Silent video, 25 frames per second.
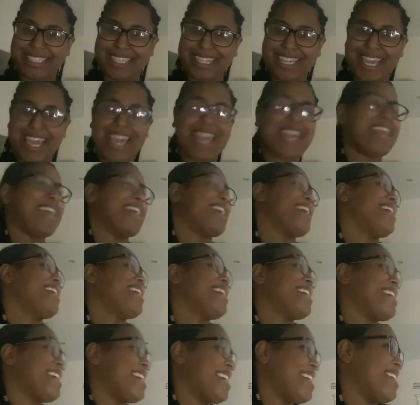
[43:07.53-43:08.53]
It
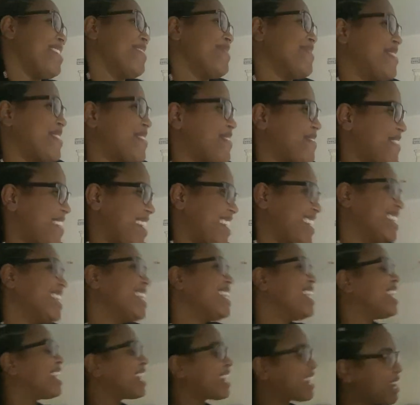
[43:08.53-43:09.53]
hit me fast.
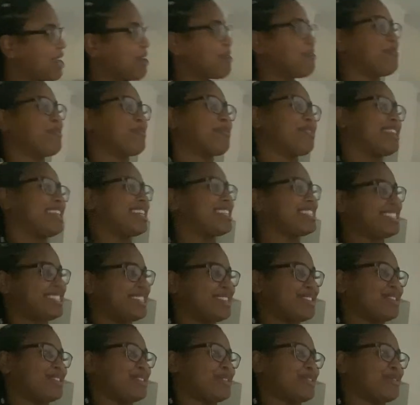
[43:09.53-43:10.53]
Come, let's
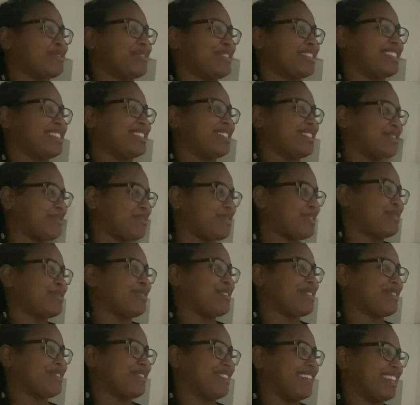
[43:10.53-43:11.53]
tell the story since you was
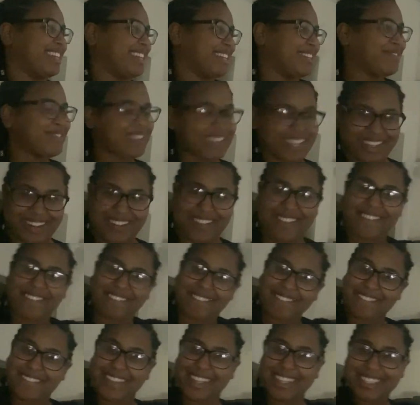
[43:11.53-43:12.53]
with me. Come on,
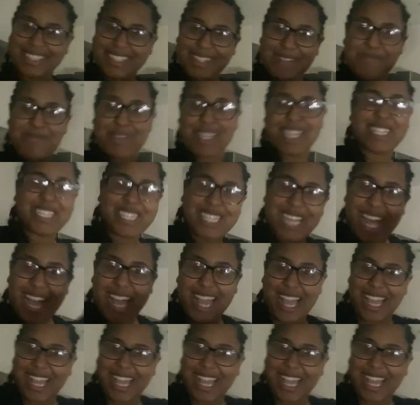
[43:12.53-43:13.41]
stop being shy.